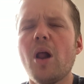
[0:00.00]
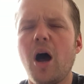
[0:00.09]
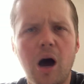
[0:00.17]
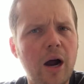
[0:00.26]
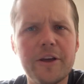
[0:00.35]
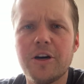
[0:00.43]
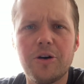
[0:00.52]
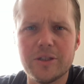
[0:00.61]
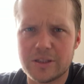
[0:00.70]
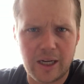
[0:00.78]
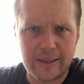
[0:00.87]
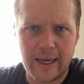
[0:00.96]
audio is
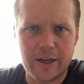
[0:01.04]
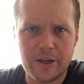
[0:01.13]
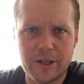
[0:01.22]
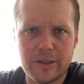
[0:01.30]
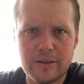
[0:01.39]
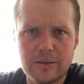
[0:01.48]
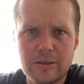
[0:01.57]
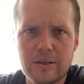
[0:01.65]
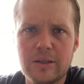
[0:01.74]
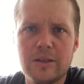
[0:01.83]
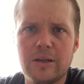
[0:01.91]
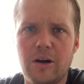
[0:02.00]
not that good,
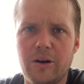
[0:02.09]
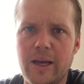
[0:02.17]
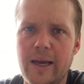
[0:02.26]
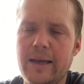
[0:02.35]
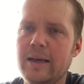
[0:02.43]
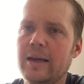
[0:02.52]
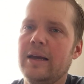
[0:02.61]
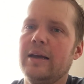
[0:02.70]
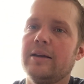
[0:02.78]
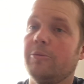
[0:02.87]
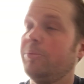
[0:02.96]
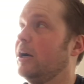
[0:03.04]
okay?
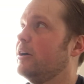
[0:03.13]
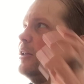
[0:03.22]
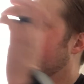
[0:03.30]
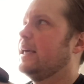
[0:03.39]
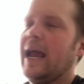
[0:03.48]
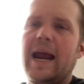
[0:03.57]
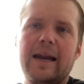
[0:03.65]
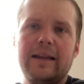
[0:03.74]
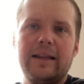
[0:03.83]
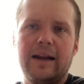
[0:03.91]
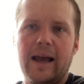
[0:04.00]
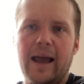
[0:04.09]
Compared to the Canon
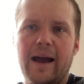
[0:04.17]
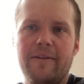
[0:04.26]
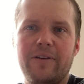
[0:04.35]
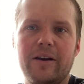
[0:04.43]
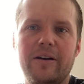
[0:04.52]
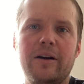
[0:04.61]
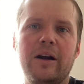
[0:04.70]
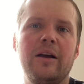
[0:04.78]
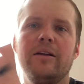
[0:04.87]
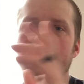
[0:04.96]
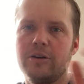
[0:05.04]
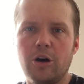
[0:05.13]
that I have here,
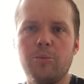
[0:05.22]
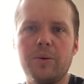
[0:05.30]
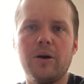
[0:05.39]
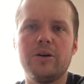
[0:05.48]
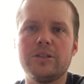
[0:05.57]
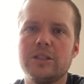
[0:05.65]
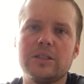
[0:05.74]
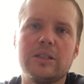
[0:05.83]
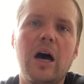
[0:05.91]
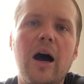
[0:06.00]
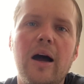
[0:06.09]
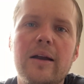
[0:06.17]
GoPro is just
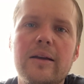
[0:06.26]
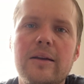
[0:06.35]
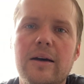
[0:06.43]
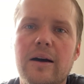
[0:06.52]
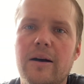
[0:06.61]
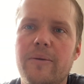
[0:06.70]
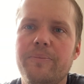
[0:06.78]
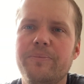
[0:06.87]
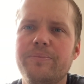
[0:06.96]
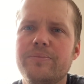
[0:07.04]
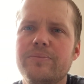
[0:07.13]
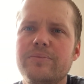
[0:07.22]
not, um,
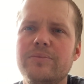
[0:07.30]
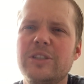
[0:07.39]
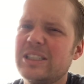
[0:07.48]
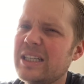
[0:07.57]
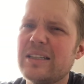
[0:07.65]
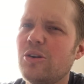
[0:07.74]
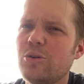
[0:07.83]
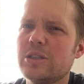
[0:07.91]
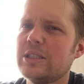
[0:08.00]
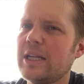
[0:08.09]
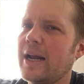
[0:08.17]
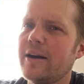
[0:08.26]
just doesn't hold the
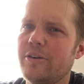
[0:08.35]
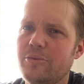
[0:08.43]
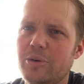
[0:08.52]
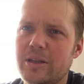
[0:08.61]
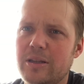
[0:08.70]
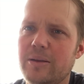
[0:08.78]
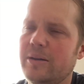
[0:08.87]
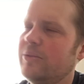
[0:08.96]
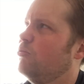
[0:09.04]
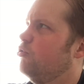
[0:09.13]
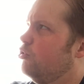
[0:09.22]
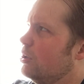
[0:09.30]
standard with the
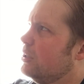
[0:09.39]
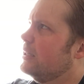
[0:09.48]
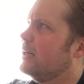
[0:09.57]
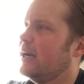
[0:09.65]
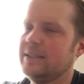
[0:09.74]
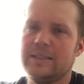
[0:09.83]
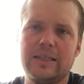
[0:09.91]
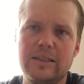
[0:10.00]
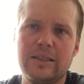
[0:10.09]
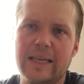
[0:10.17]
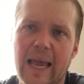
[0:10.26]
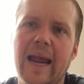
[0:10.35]
really nice
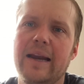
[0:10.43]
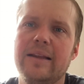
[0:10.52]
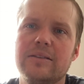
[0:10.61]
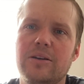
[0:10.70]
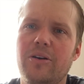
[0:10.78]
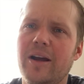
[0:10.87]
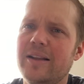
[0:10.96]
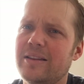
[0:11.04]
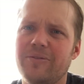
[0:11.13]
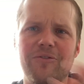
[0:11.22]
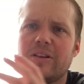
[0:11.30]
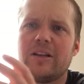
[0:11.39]
Canons, all right?
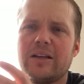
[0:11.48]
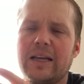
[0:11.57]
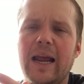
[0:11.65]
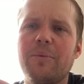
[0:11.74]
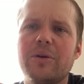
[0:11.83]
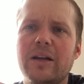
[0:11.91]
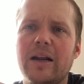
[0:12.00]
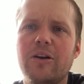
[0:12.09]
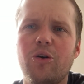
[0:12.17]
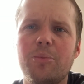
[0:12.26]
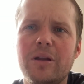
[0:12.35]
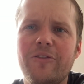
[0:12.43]
The camera that I
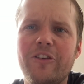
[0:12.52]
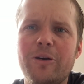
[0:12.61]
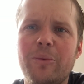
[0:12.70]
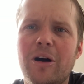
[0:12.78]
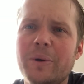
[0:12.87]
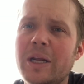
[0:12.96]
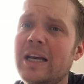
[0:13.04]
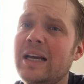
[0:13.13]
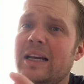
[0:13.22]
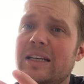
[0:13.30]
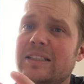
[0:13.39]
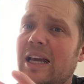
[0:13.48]
normally film on
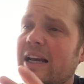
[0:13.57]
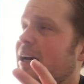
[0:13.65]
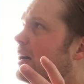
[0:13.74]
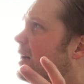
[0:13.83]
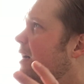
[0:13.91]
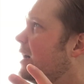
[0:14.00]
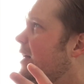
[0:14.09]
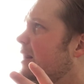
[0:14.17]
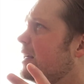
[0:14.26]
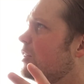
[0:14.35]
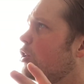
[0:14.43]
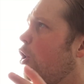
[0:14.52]
is like, a, I
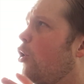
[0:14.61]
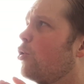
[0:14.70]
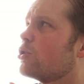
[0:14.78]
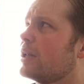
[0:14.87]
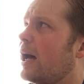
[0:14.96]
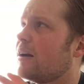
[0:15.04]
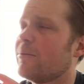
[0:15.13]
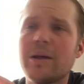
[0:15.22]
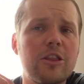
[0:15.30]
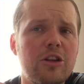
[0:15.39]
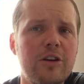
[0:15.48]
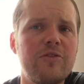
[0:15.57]
think totaled out, I'm
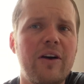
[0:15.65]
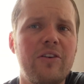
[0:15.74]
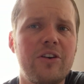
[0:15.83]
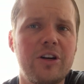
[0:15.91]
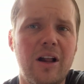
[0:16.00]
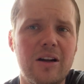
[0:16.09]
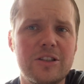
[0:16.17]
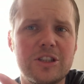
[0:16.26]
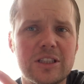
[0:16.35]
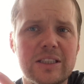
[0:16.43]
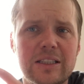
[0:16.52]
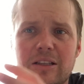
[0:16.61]
like $3,500
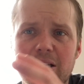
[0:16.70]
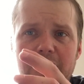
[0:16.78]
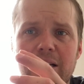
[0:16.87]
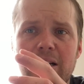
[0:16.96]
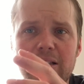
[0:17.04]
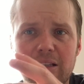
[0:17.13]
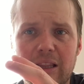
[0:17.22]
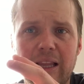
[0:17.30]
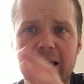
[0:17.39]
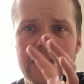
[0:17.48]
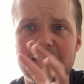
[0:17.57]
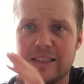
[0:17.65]
just in the, the
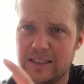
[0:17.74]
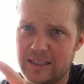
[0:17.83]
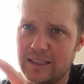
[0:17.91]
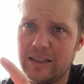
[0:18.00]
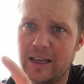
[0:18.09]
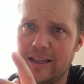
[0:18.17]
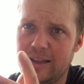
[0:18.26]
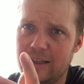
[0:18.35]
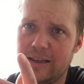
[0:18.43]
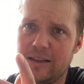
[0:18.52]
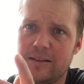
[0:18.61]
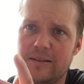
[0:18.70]
lens and the, and the